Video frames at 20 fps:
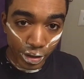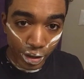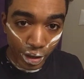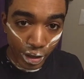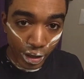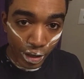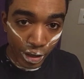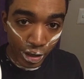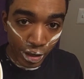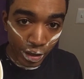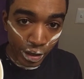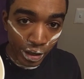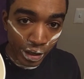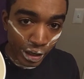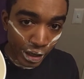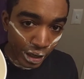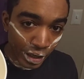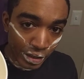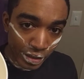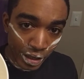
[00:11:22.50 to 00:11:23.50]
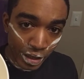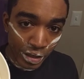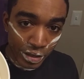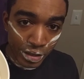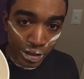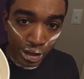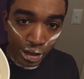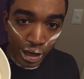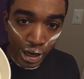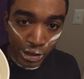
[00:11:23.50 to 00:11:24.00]
And I said this
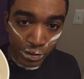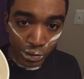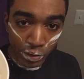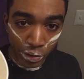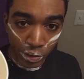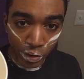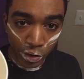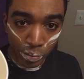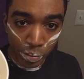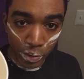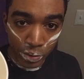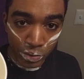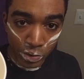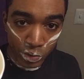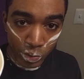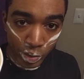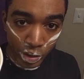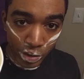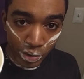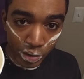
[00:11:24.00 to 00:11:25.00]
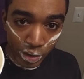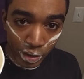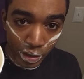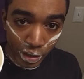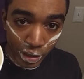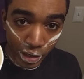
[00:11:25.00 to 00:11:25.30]
in the last video that I'll post as well.